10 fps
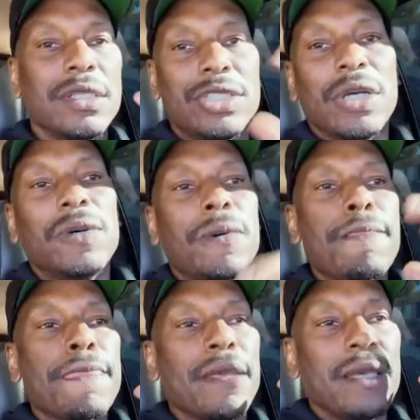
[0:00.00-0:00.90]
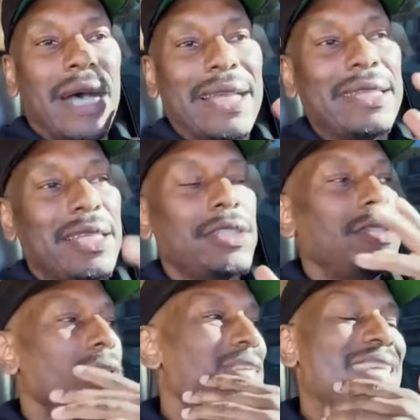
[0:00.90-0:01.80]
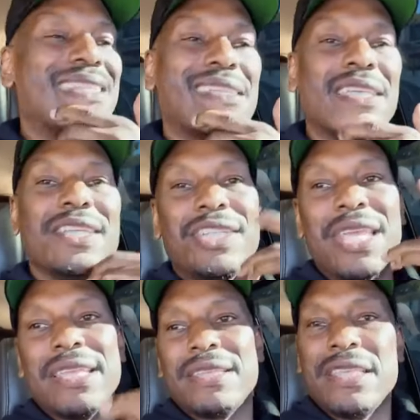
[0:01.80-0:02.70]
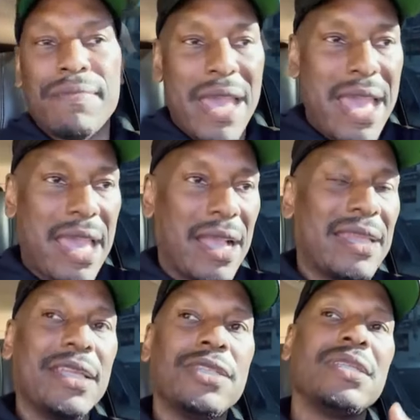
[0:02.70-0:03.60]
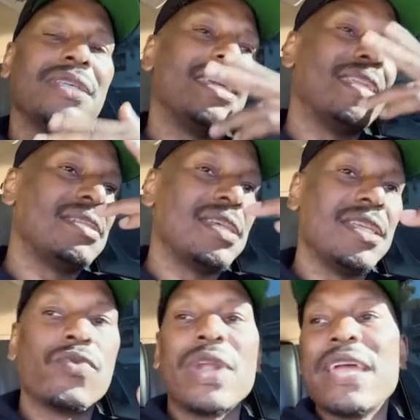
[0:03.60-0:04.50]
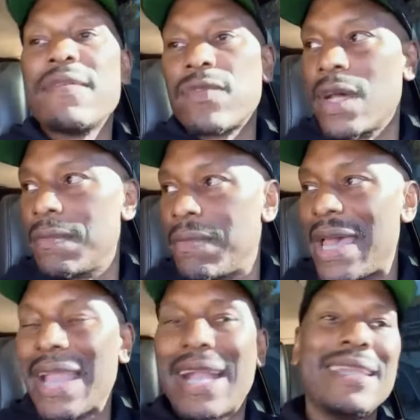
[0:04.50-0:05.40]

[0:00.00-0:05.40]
Joe, I need you to get into your Jay-Z bag. I need you to get into your Rev Run bag.